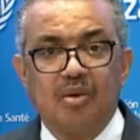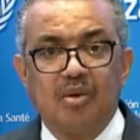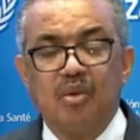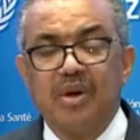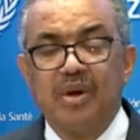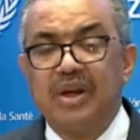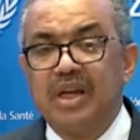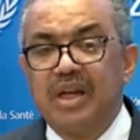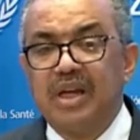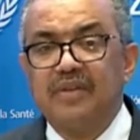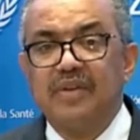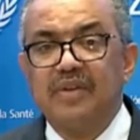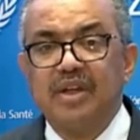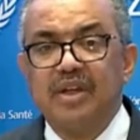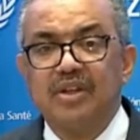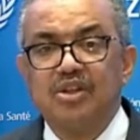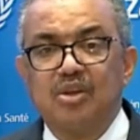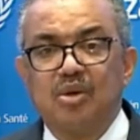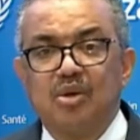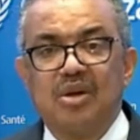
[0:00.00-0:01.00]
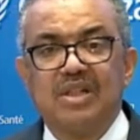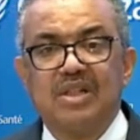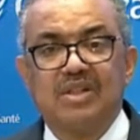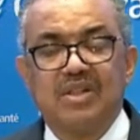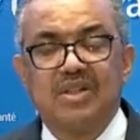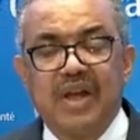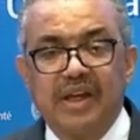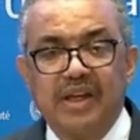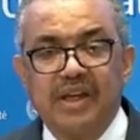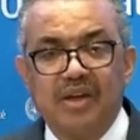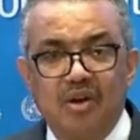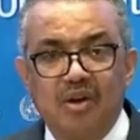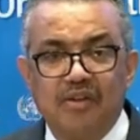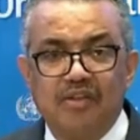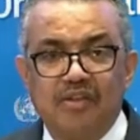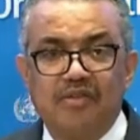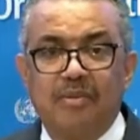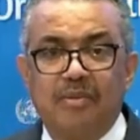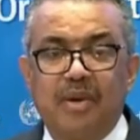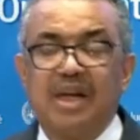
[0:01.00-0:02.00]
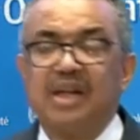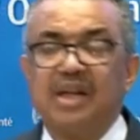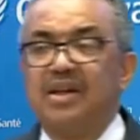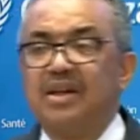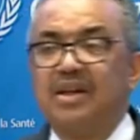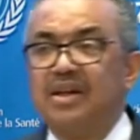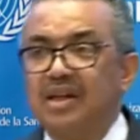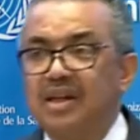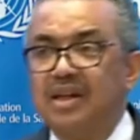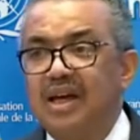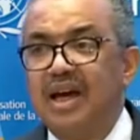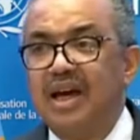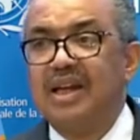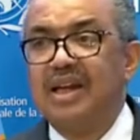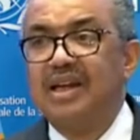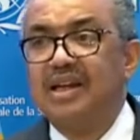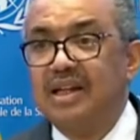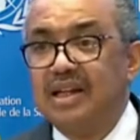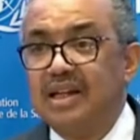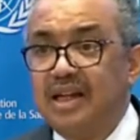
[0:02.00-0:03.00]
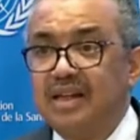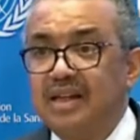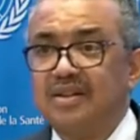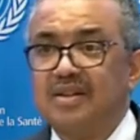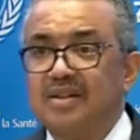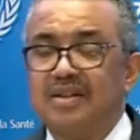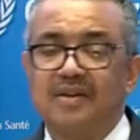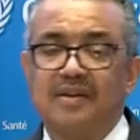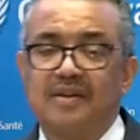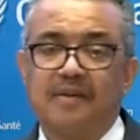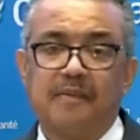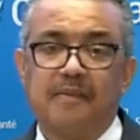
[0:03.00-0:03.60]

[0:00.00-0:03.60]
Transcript: We're living through a cycle of panic and neglect.